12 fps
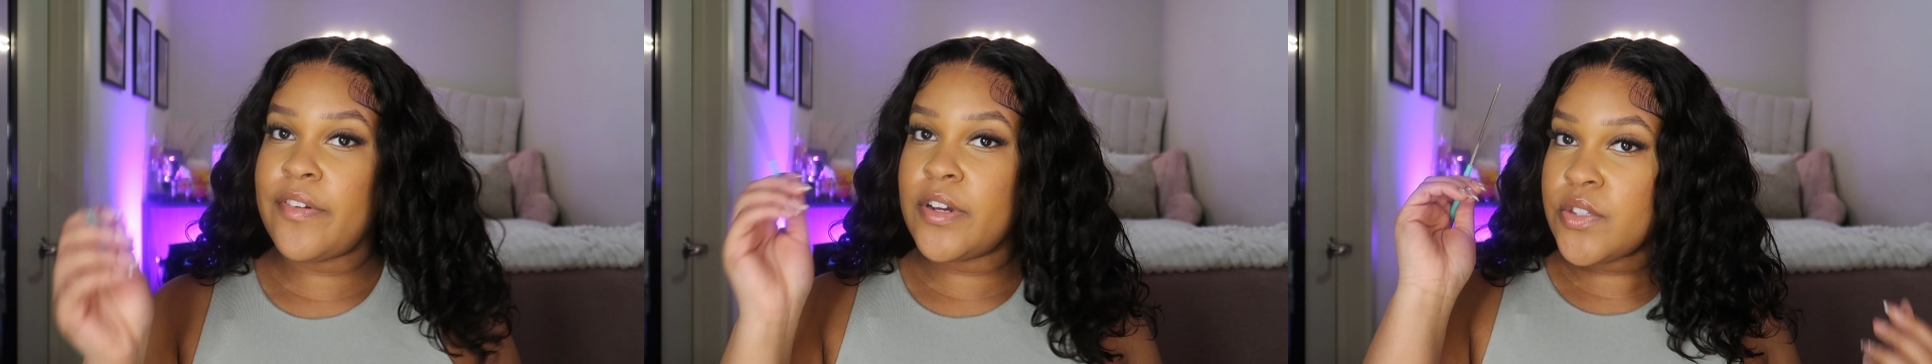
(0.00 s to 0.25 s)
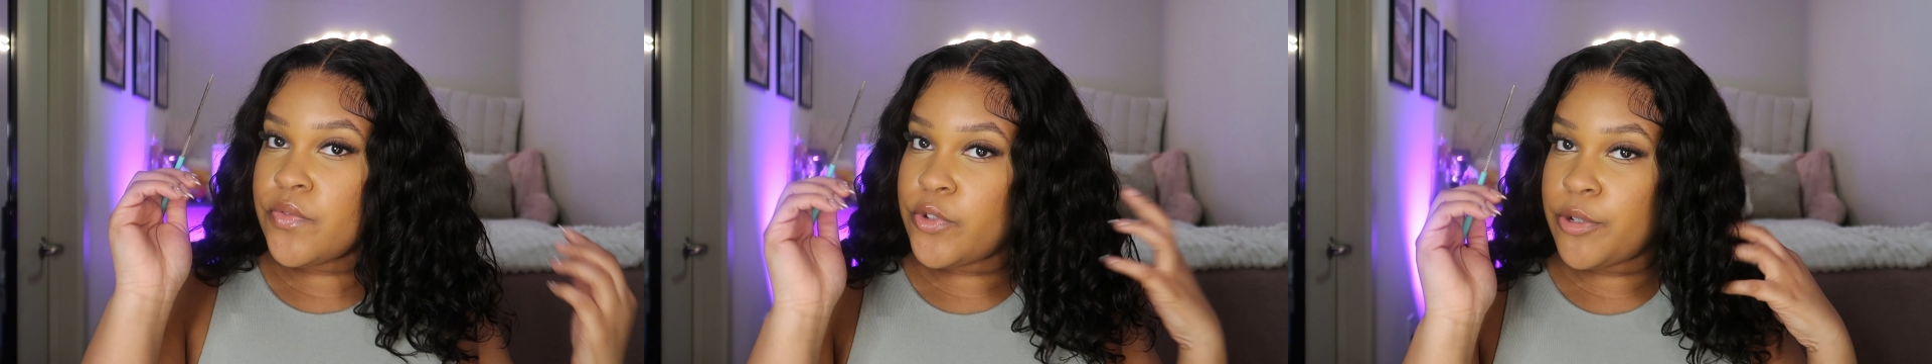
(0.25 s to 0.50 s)

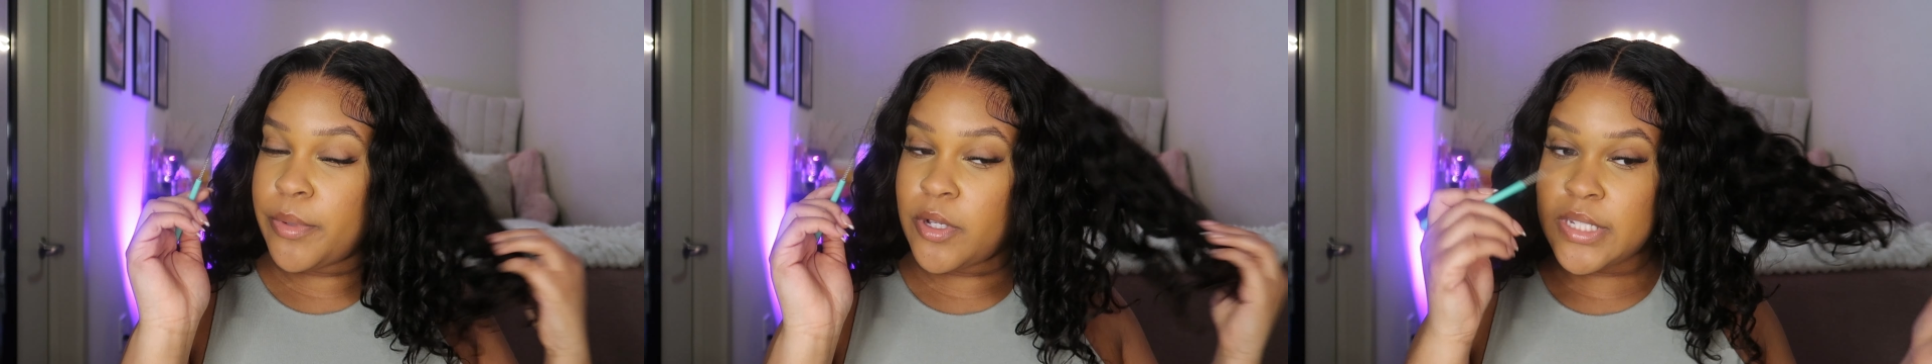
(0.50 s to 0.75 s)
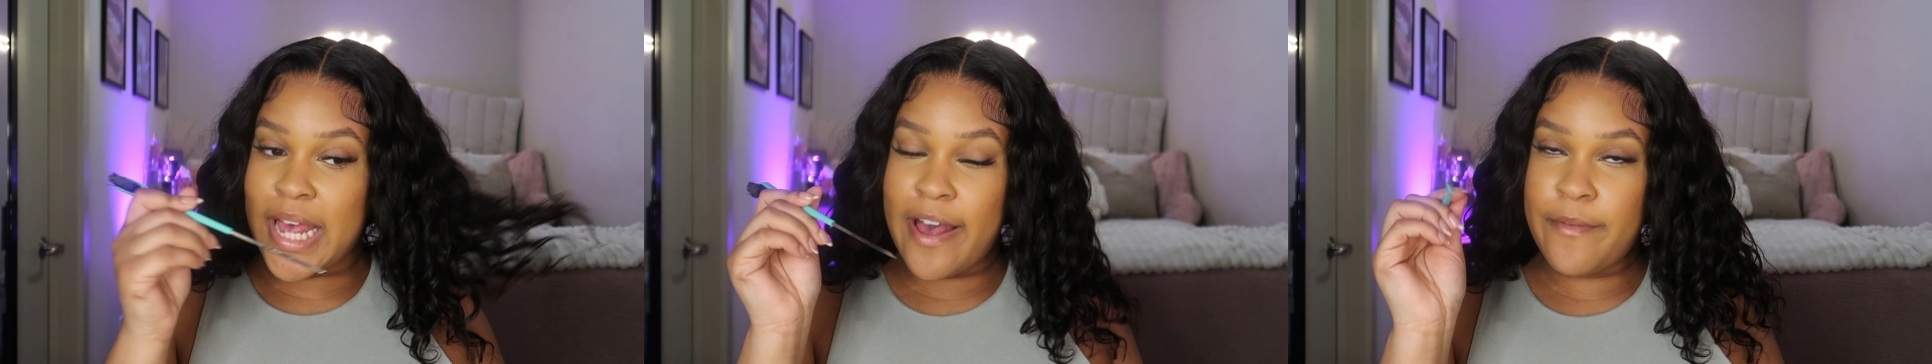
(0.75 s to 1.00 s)
first and
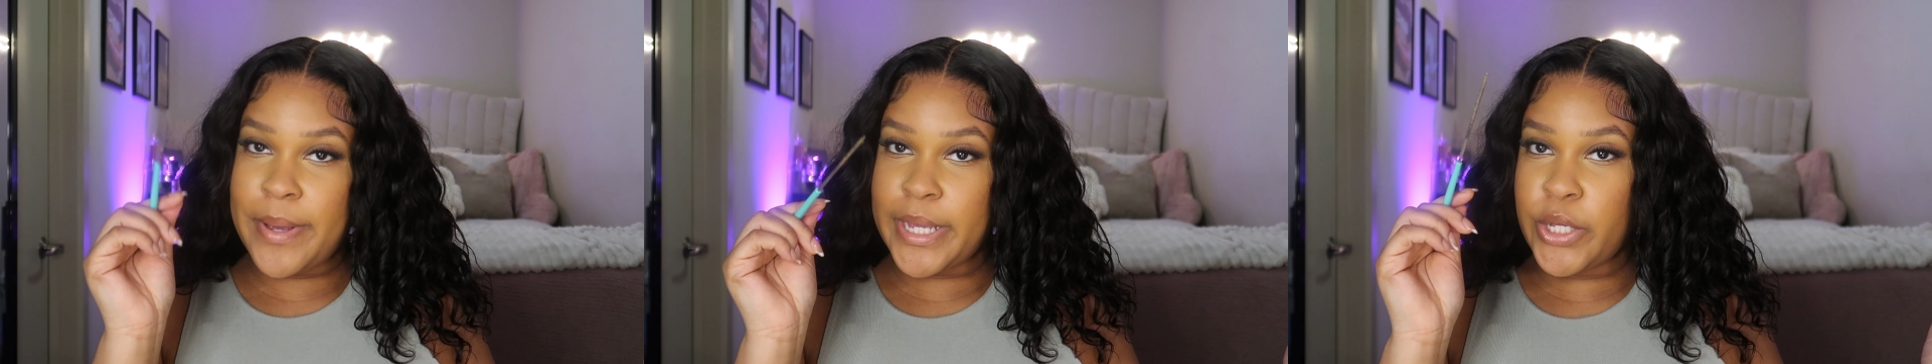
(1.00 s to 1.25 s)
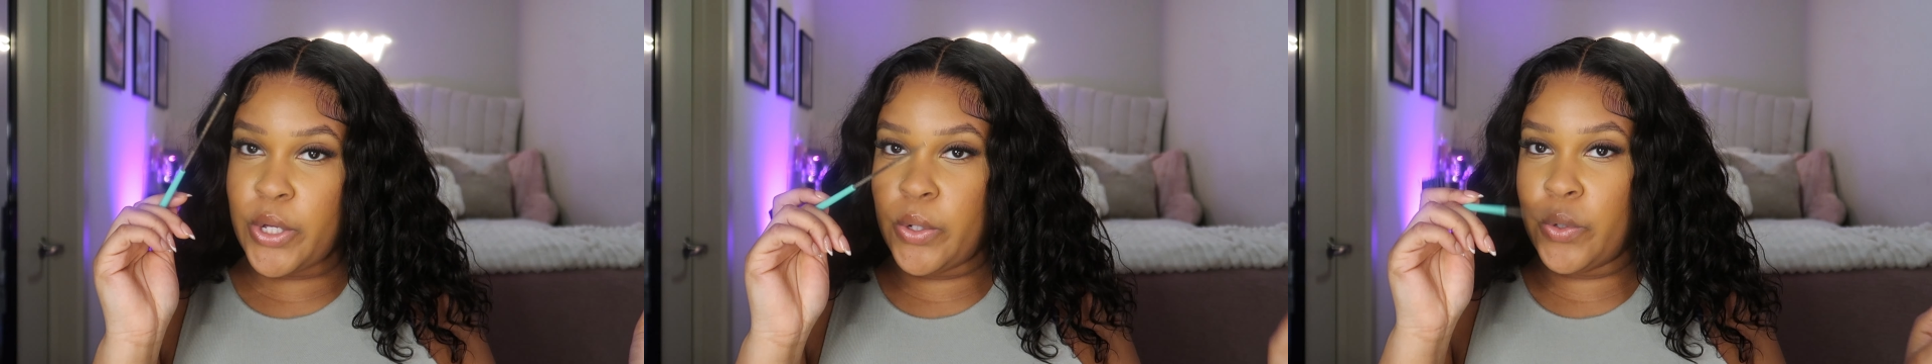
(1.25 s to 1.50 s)
foremost, I have
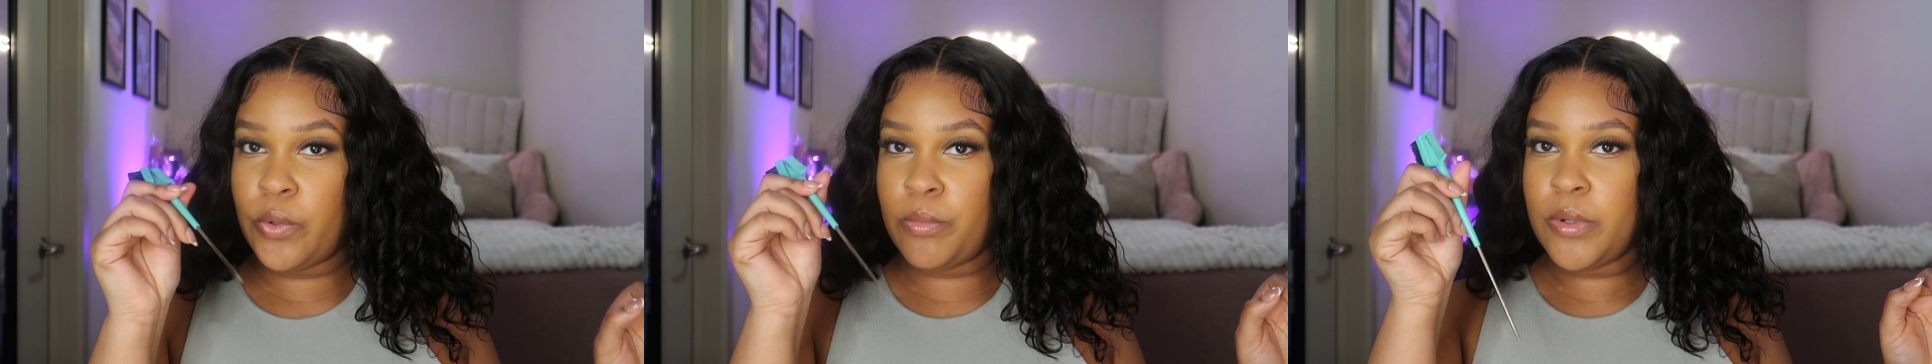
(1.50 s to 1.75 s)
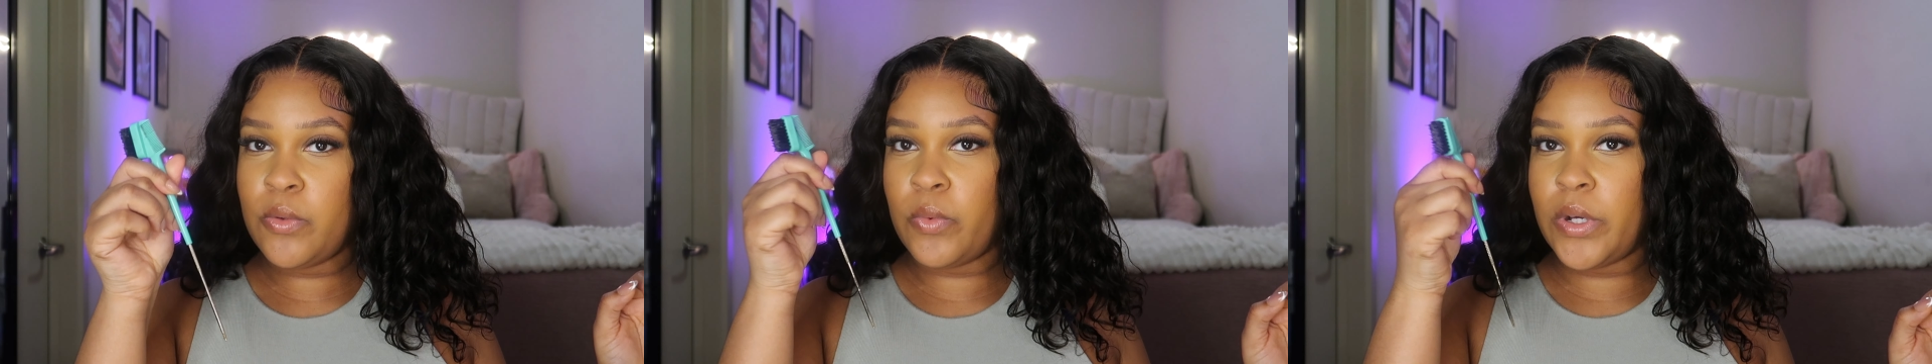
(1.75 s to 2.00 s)
my comb.